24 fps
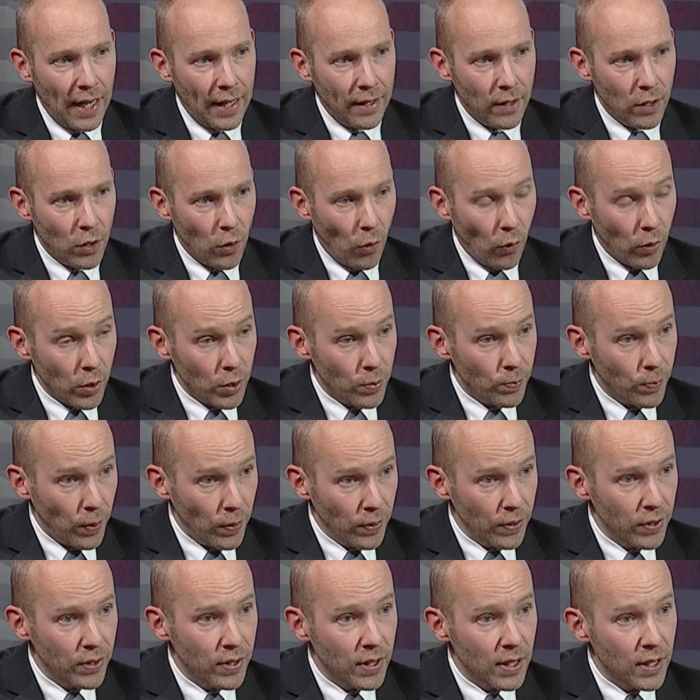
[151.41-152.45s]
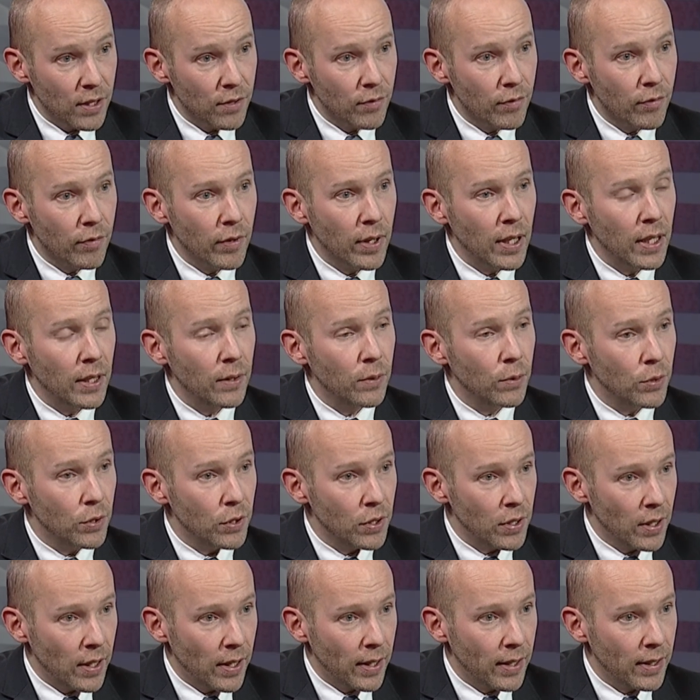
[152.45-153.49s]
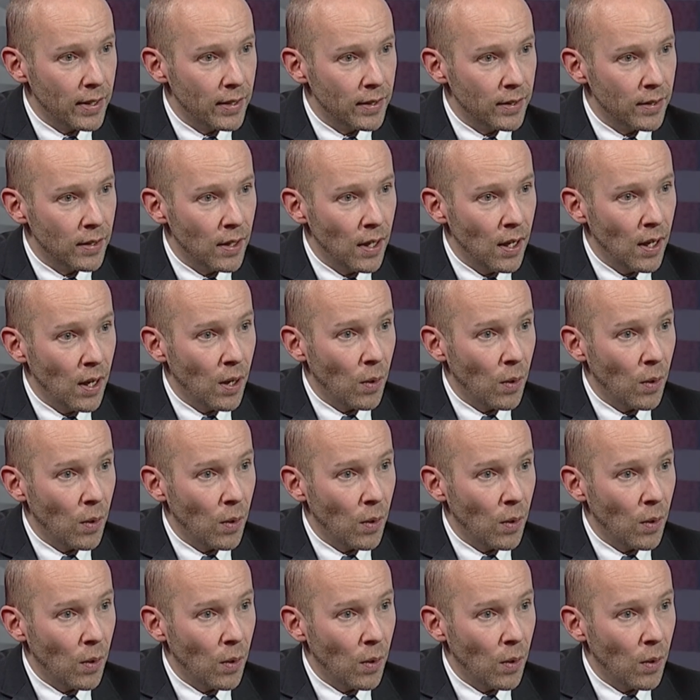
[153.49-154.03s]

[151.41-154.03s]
and the correspondent is free to share this